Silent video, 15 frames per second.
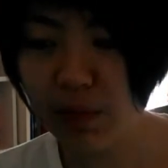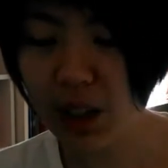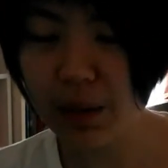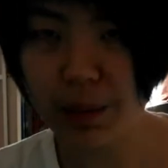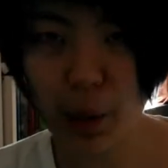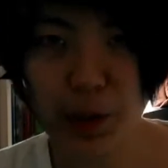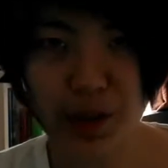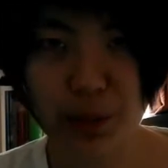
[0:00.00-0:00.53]

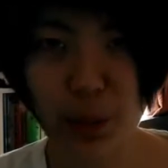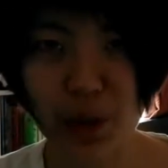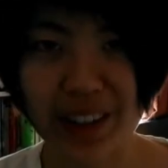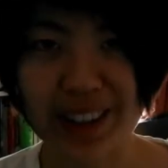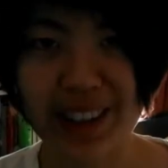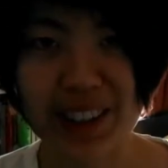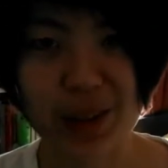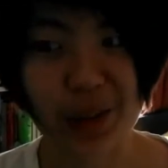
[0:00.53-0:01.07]
most important
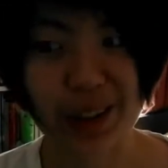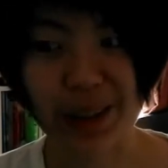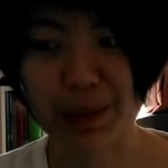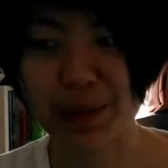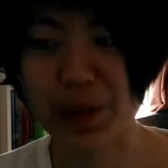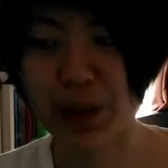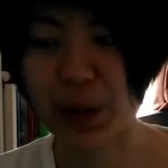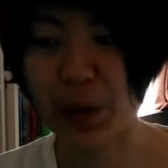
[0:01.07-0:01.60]
things when it
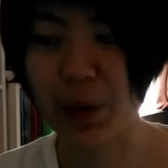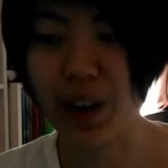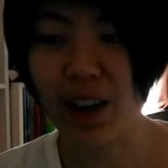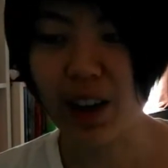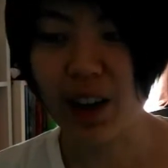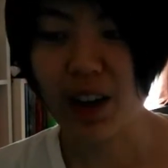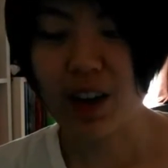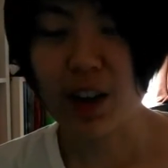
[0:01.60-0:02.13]
comes to
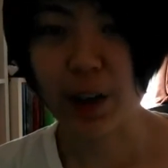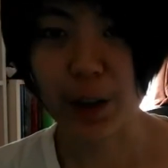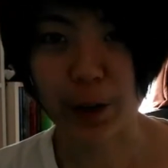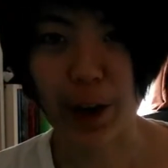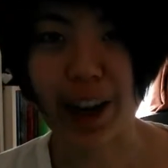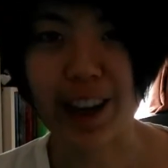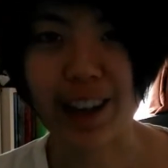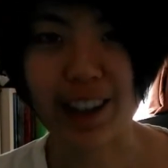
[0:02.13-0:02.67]

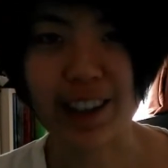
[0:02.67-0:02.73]
creating.